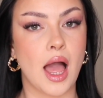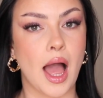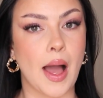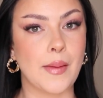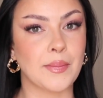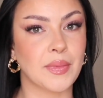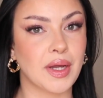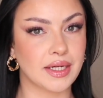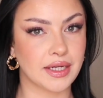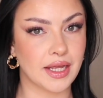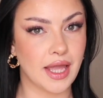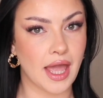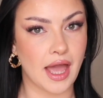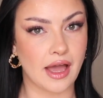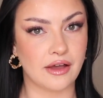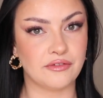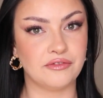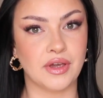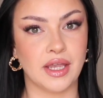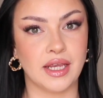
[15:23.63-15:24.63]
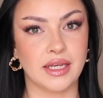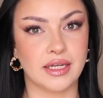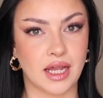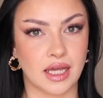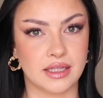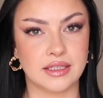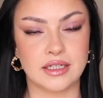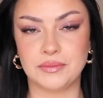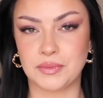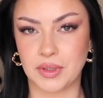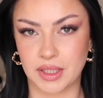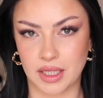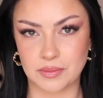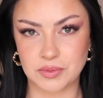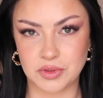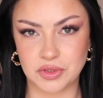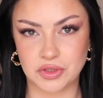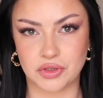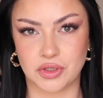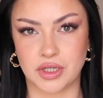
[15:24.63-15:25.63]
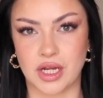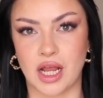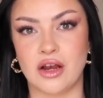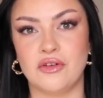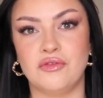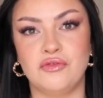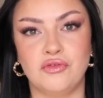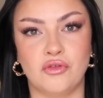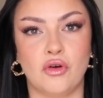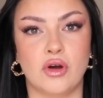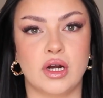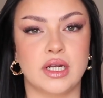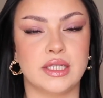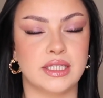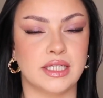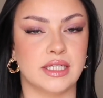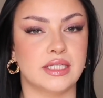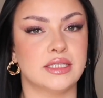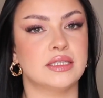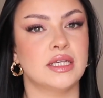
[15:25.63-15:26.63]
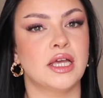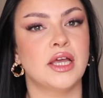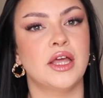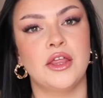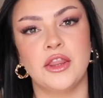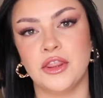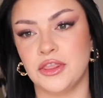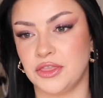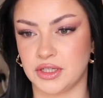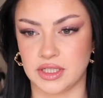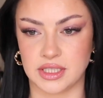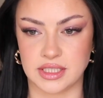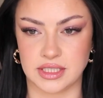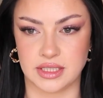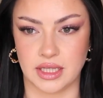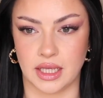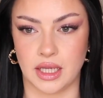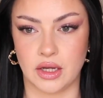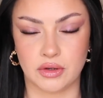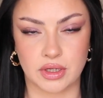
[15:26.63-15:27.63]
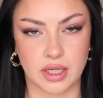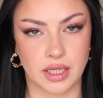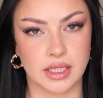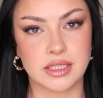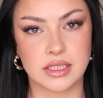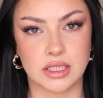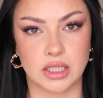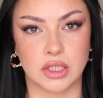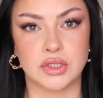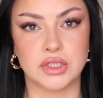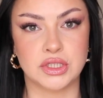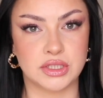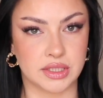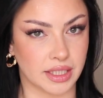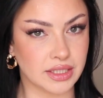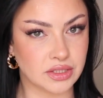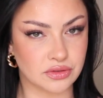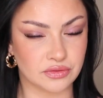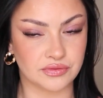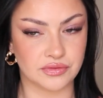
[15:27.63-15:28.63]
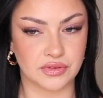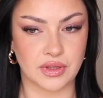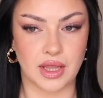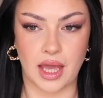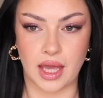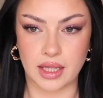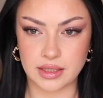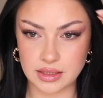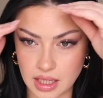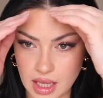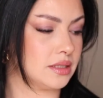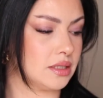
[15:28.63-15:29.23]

I'm gonna have another makeup tutorial for this Thursday, okay? So stay tuned for that.